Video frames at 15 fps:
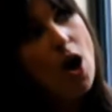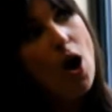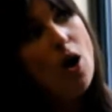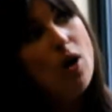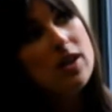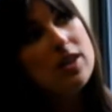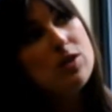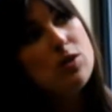
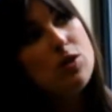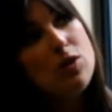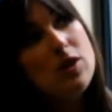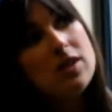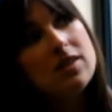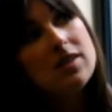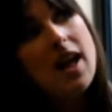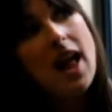Well, so
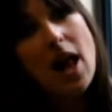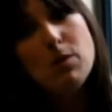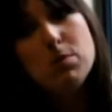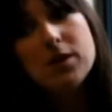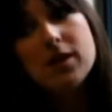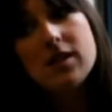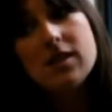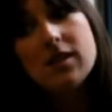Google helps
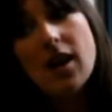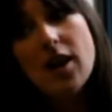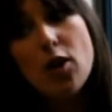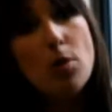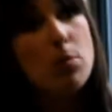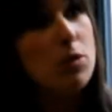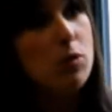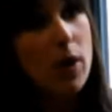a
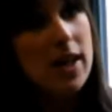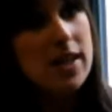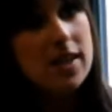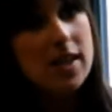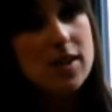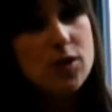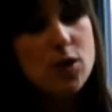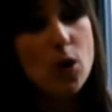number of ways.
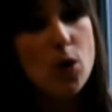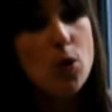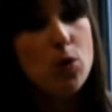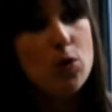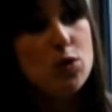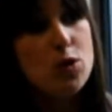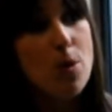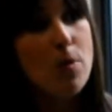So
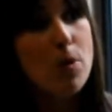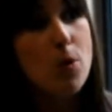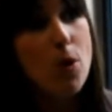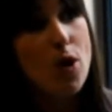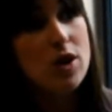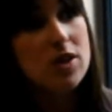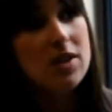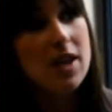number
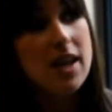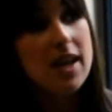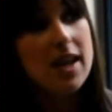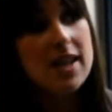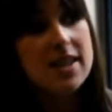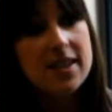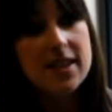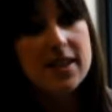one
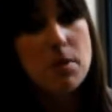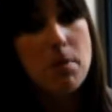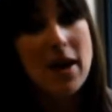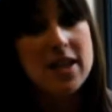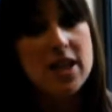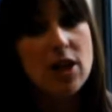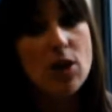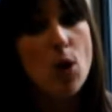is
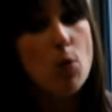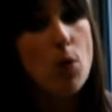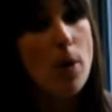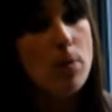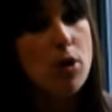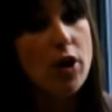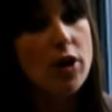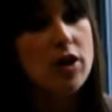depending on what
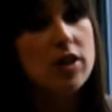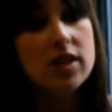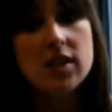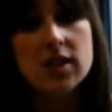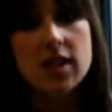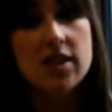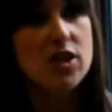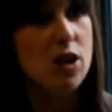products
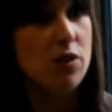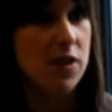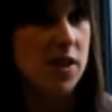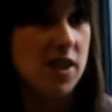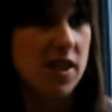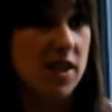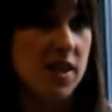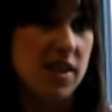and
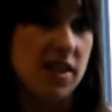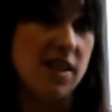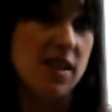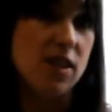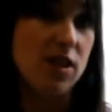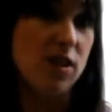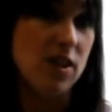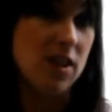services
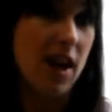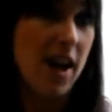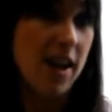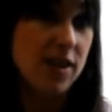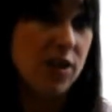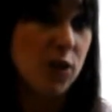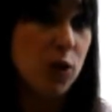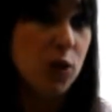clients
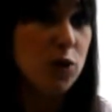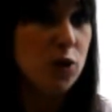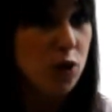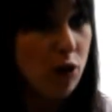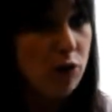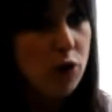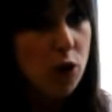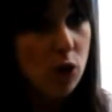are using
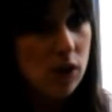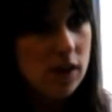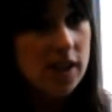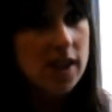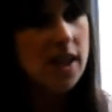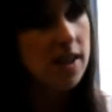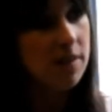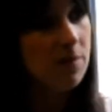of Google, so
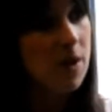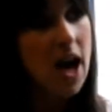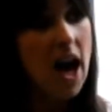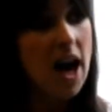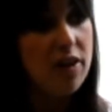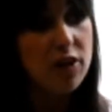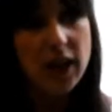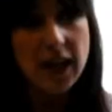they
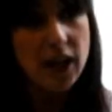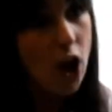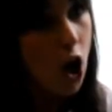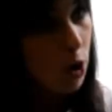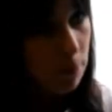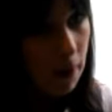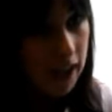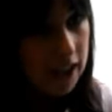either get
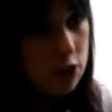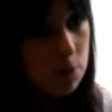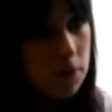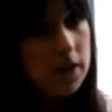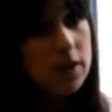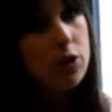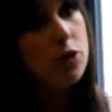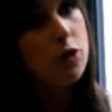account
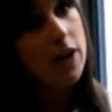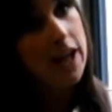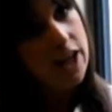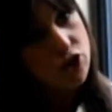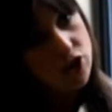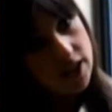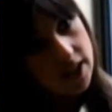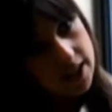management or their
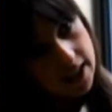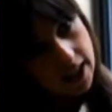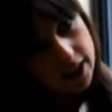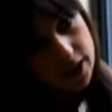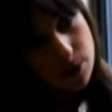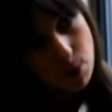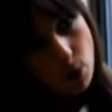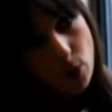agencies get
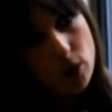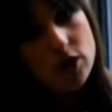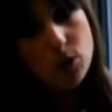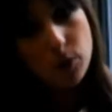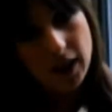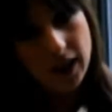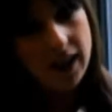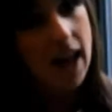support, so
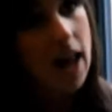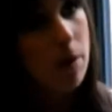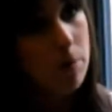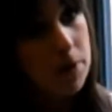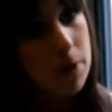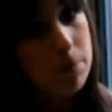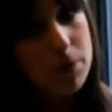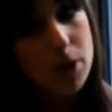we kind of help
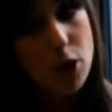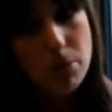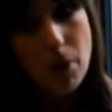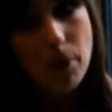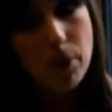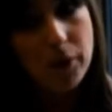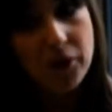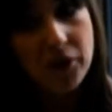them come
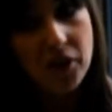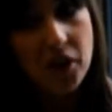up with